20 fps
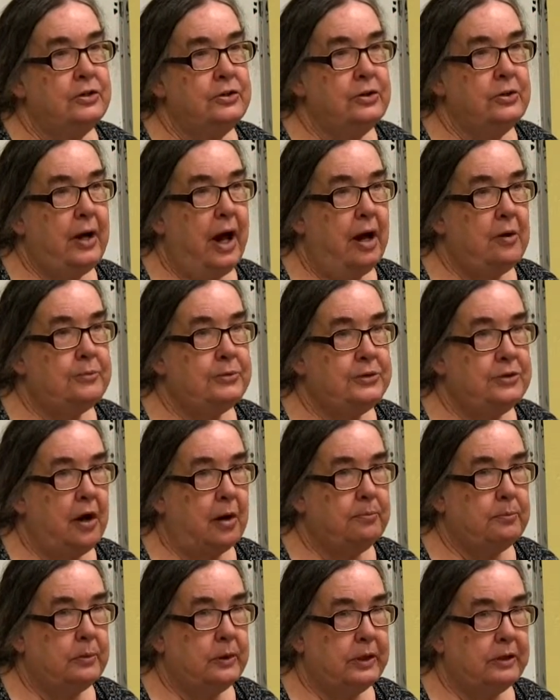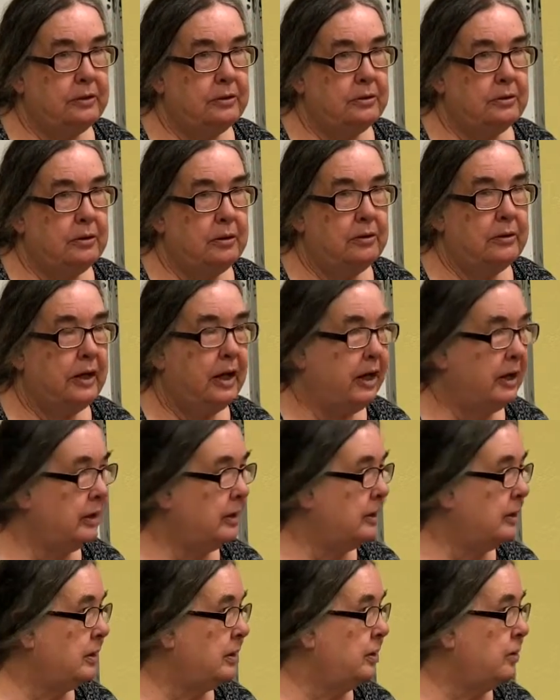help stop one.
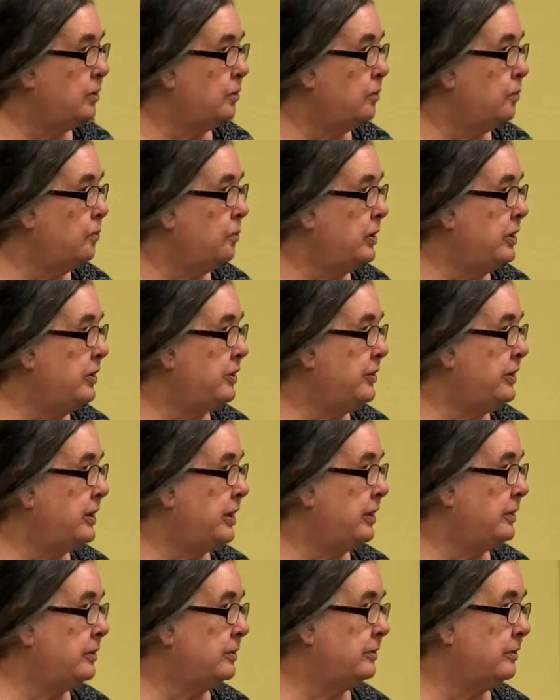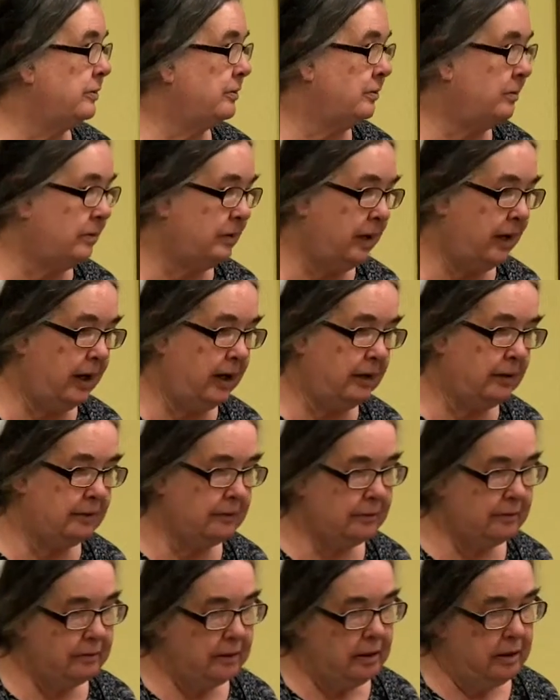Okay, one or the other. Okay,
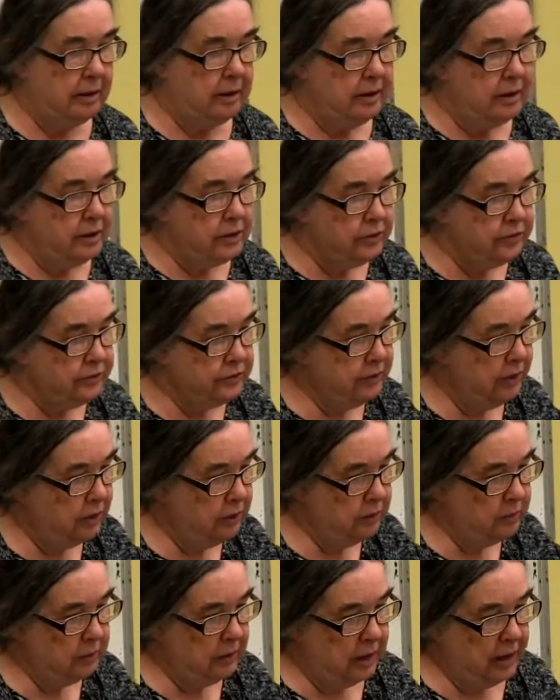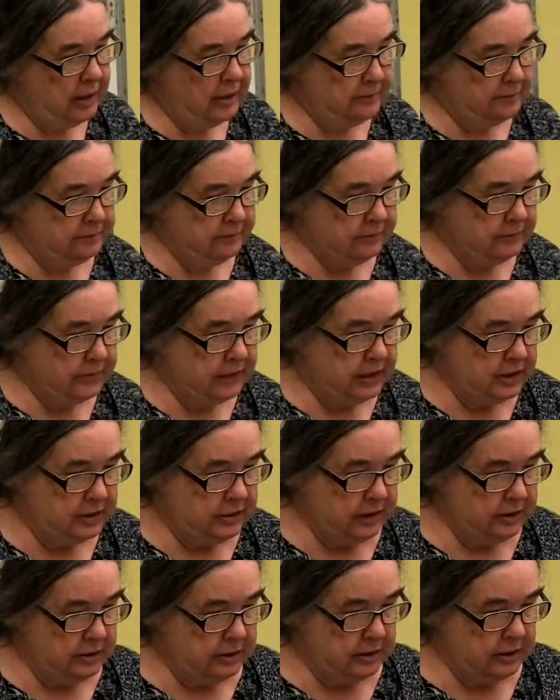so
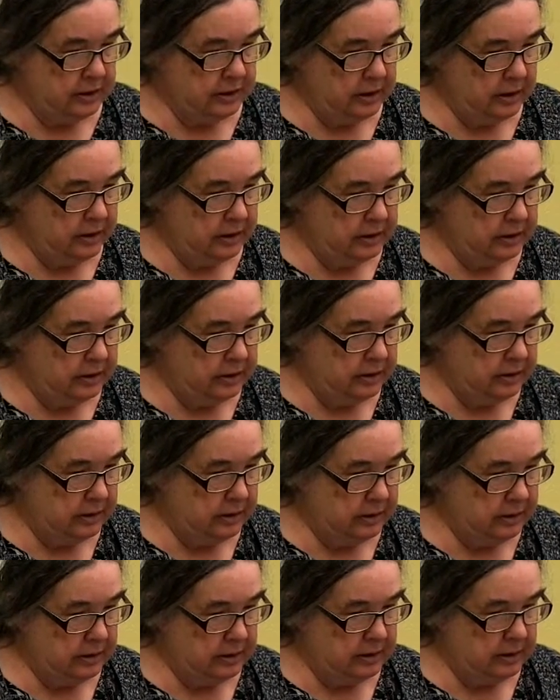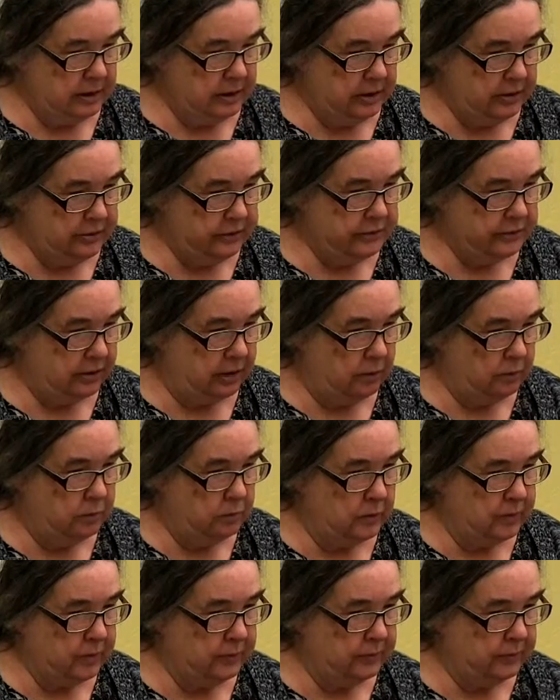it is a
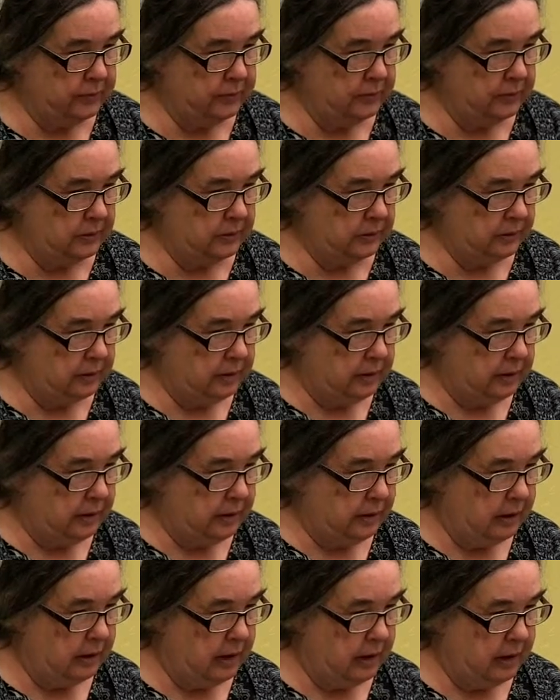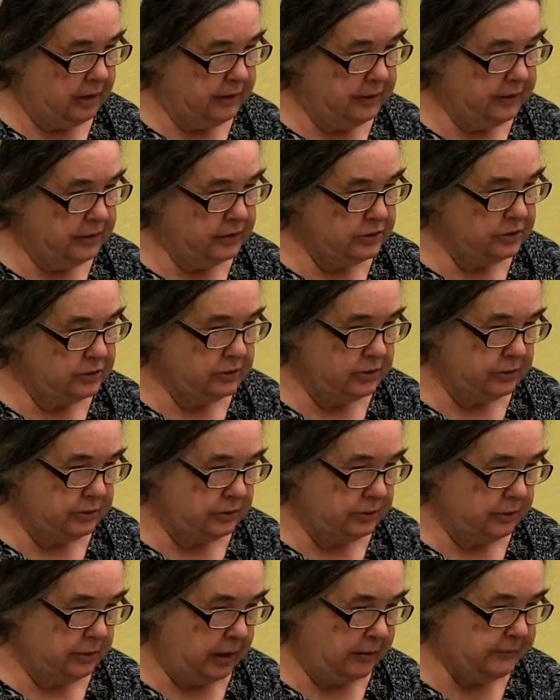wonderful thing to
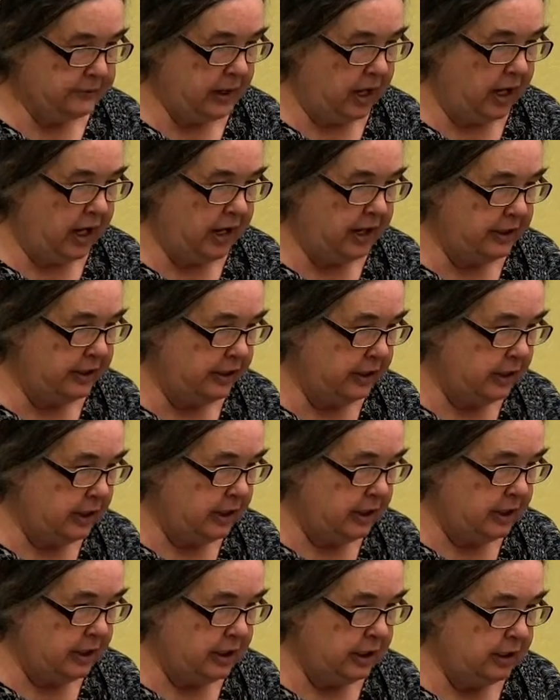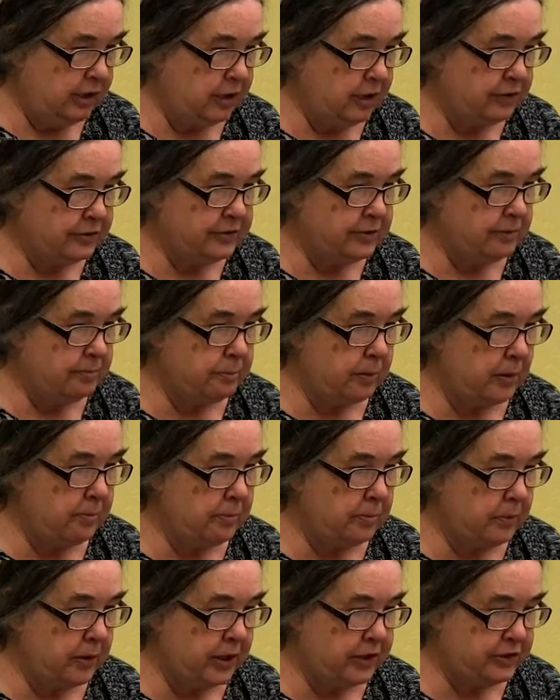do. I've got here some
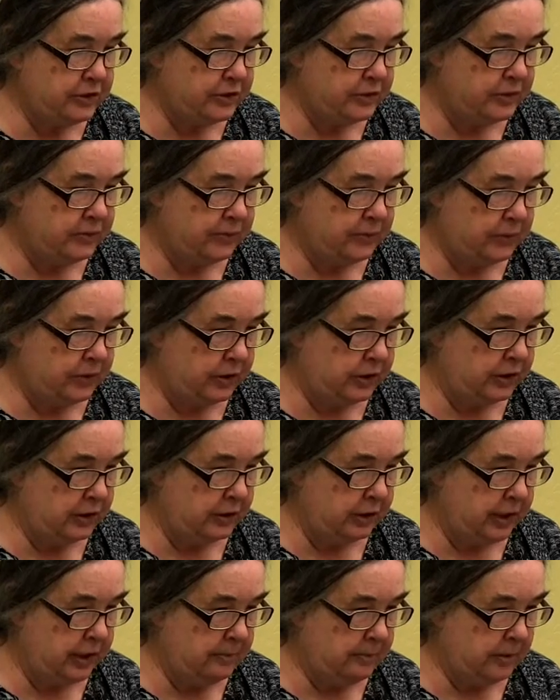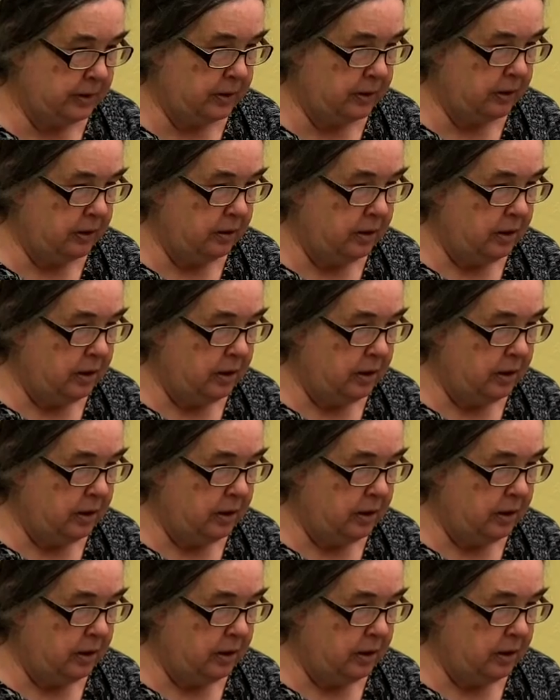preparations for good labor,